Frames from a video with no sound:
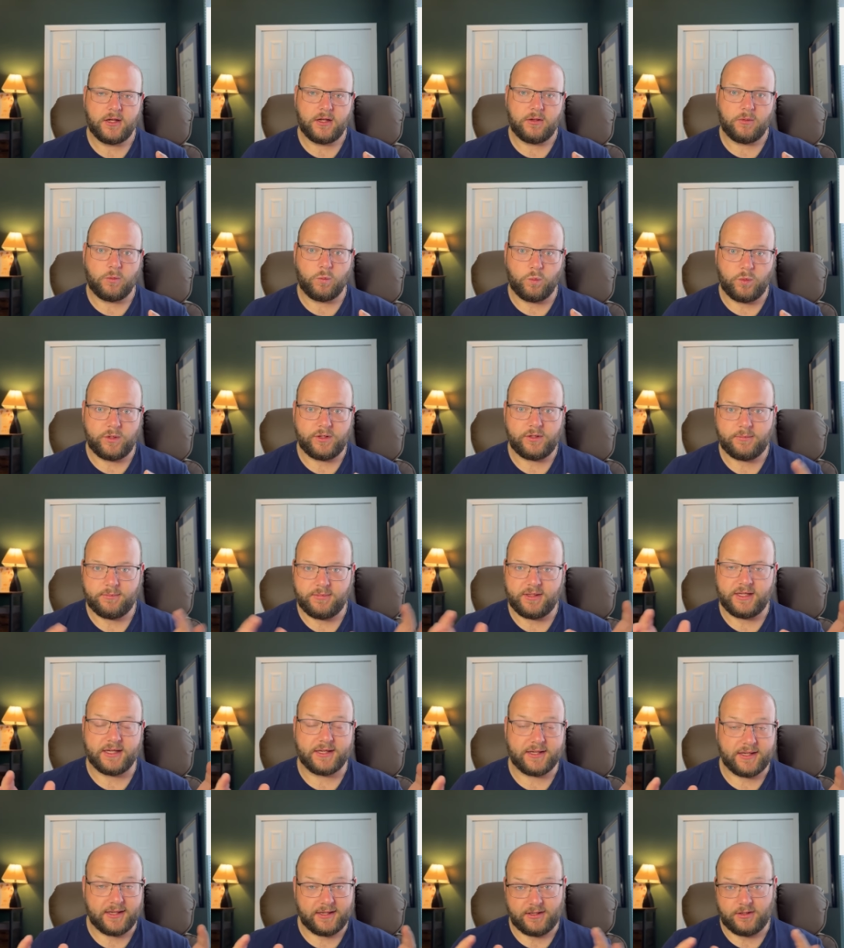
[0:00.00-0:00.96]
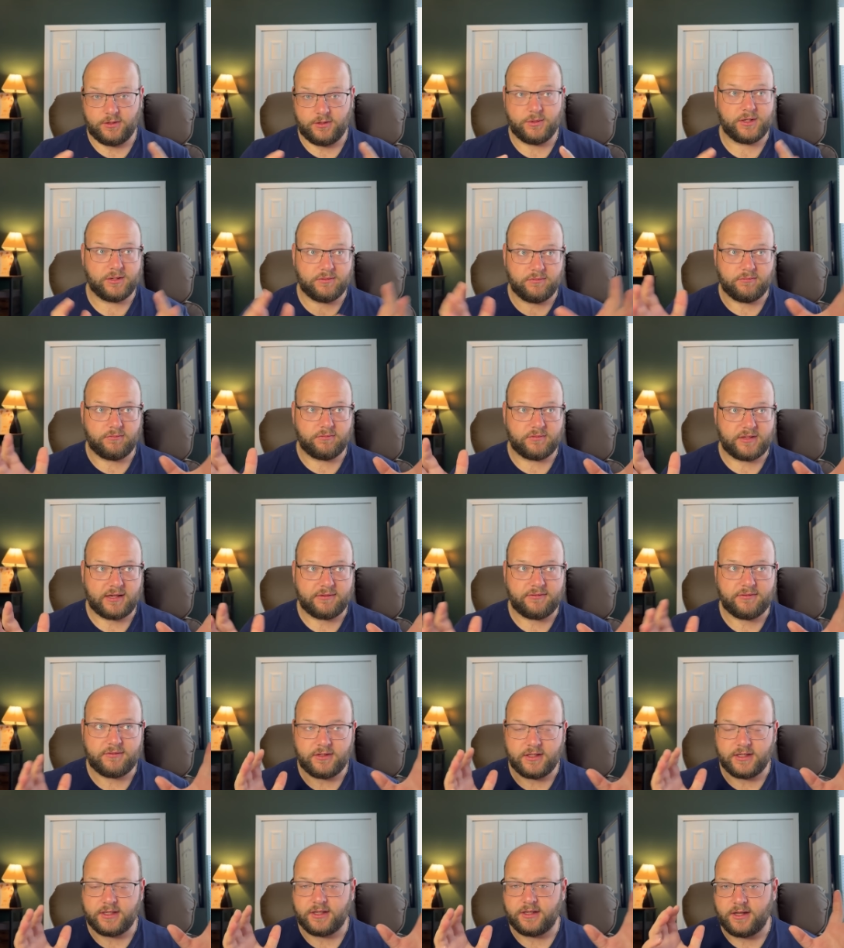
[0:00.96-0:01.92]
will be. You can
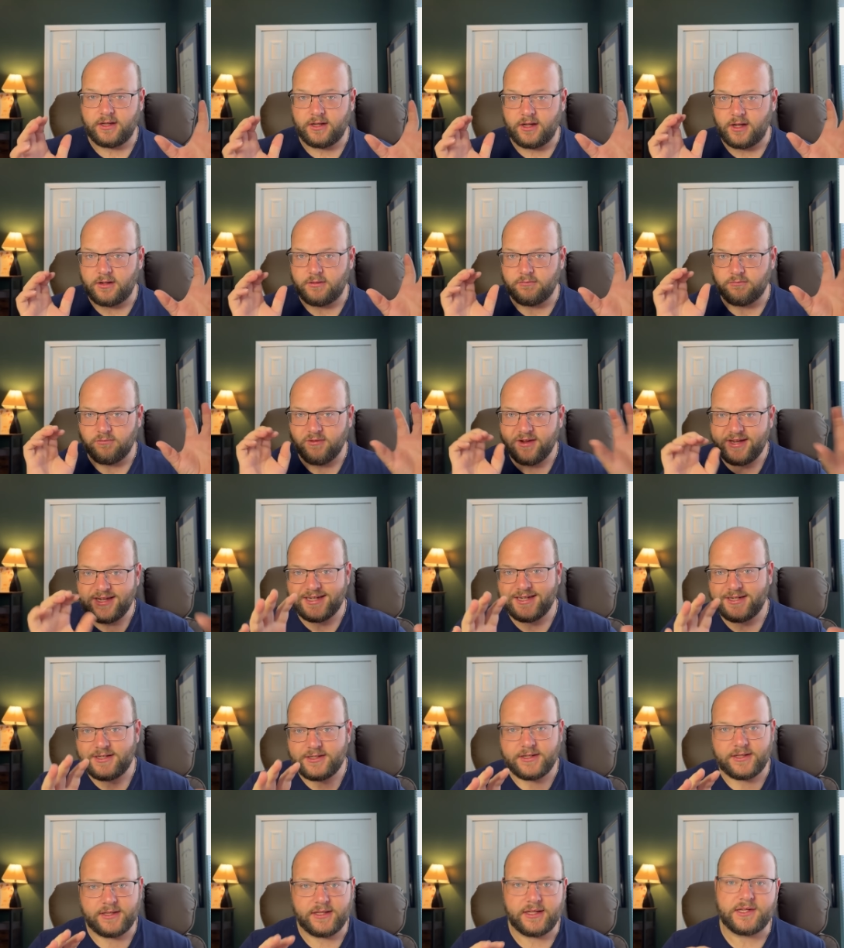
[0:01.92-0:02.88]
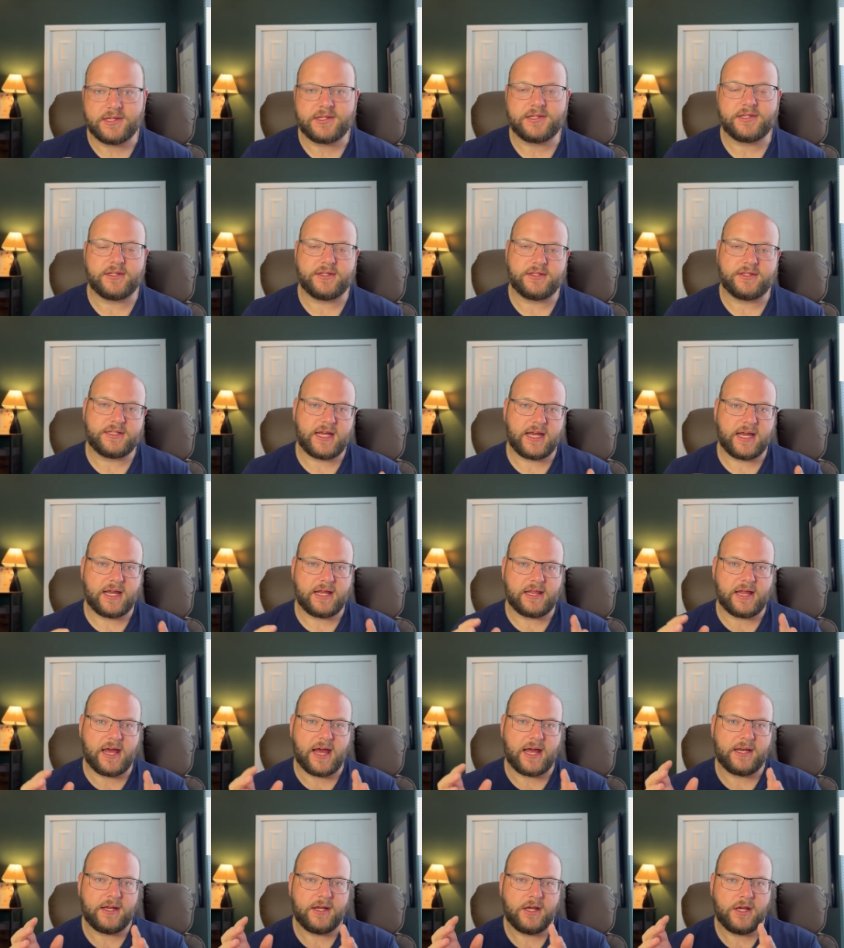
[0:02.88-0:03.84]
definitely read into this to say
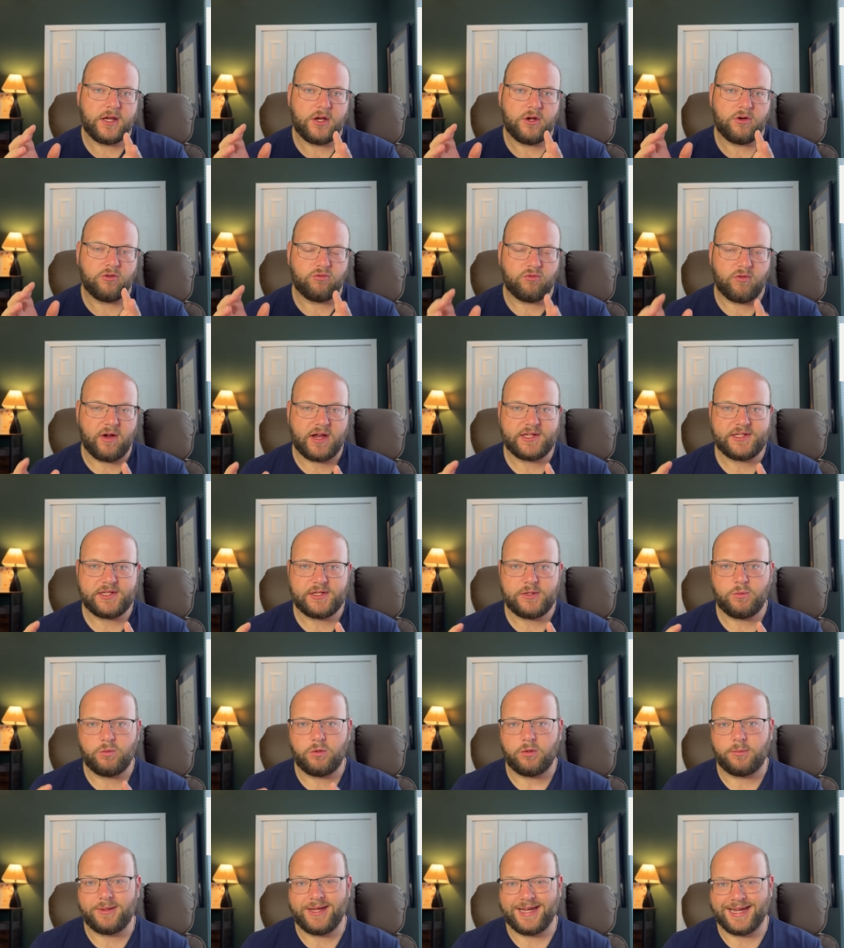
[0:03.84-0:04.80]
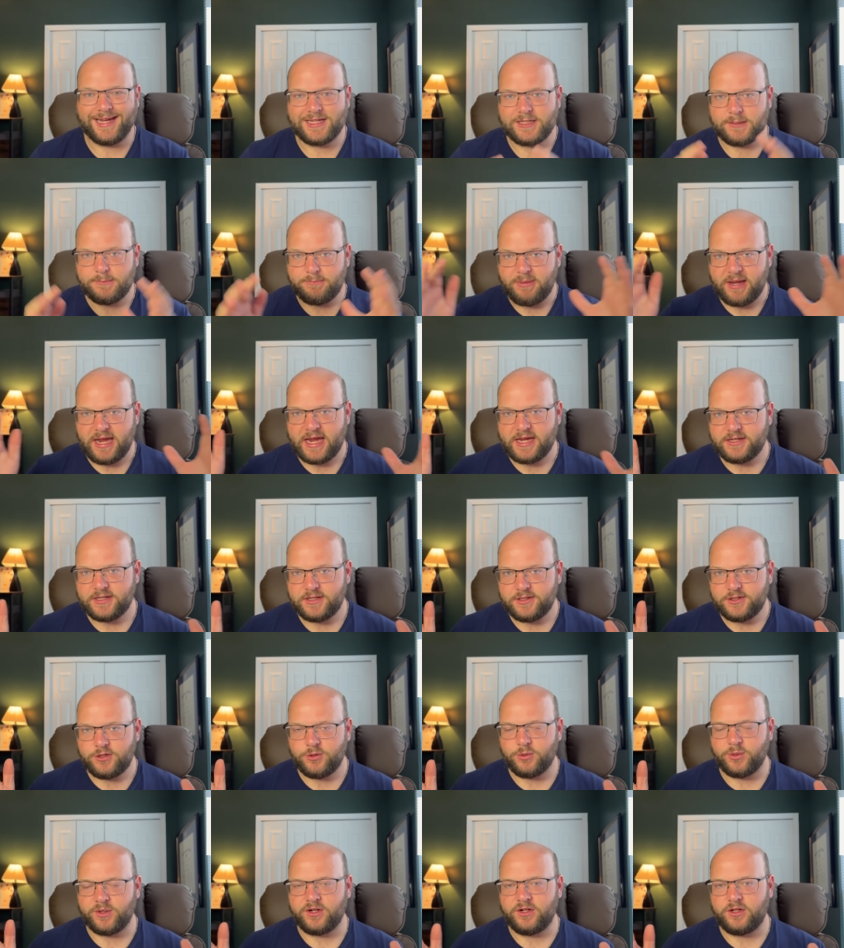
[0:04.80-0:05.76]
that Resi will be expanded
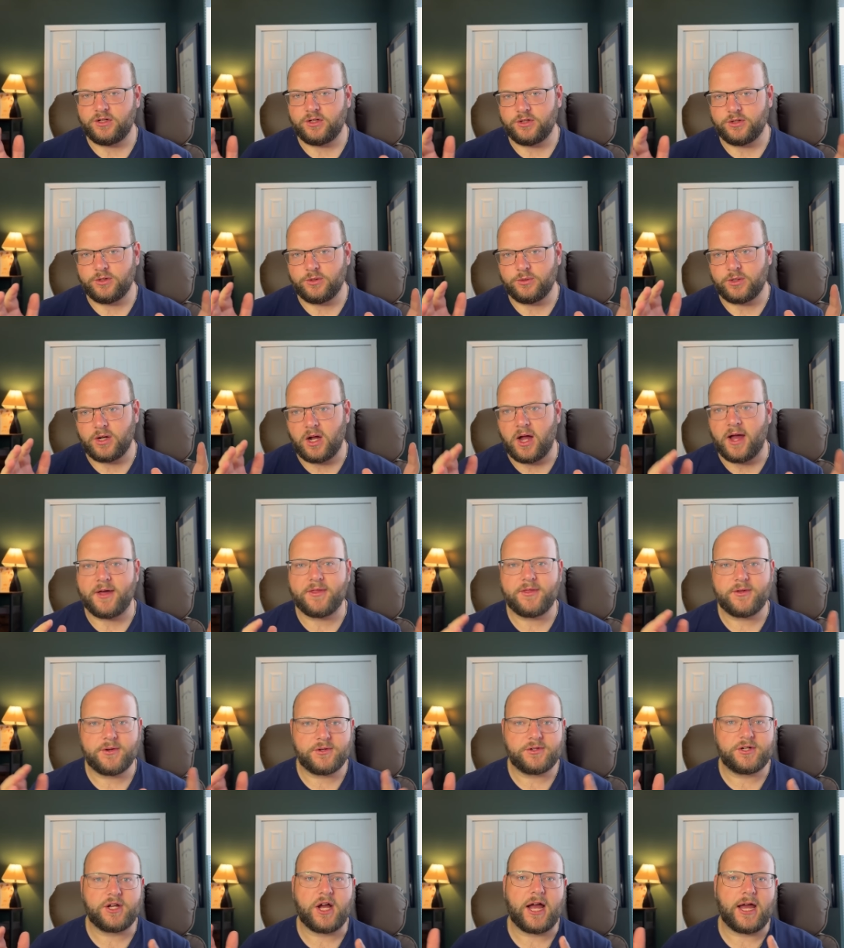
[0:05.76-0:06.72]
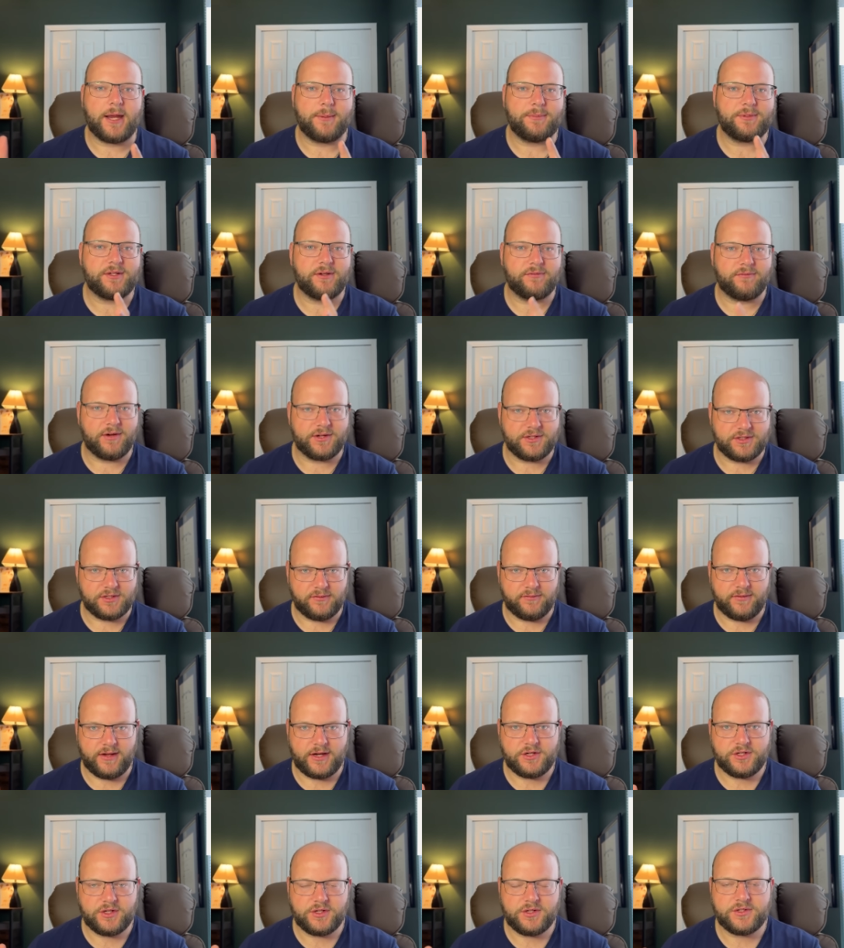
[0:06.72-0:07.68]
to include other types of
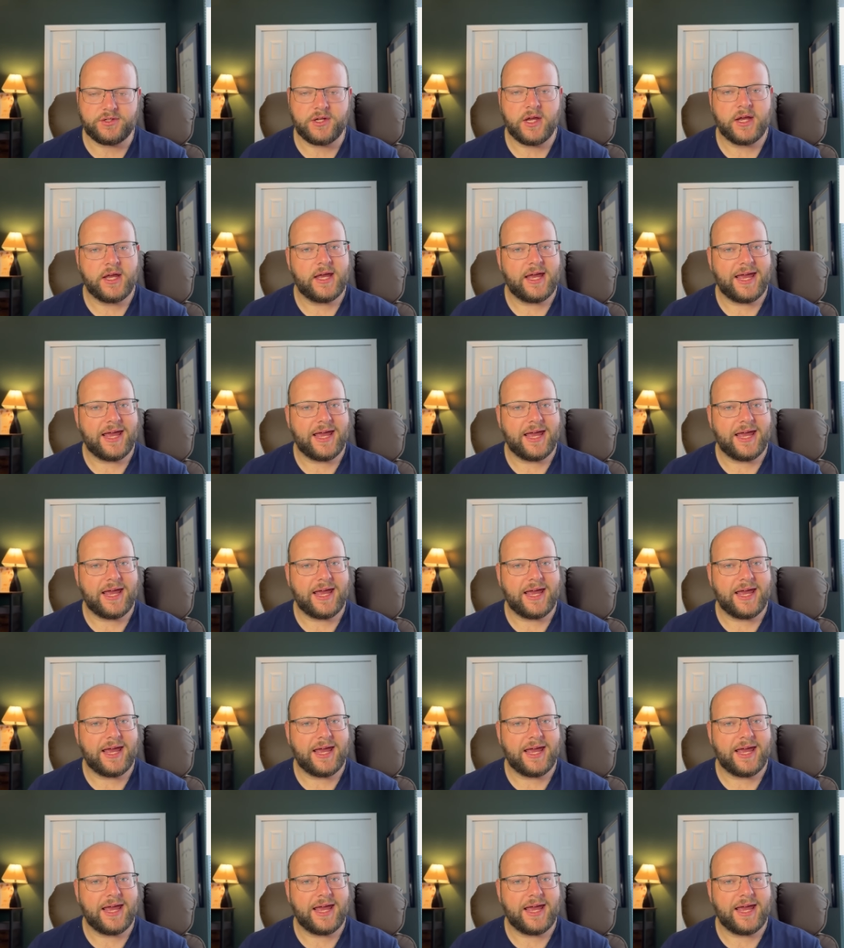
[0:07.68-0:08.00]
reservations,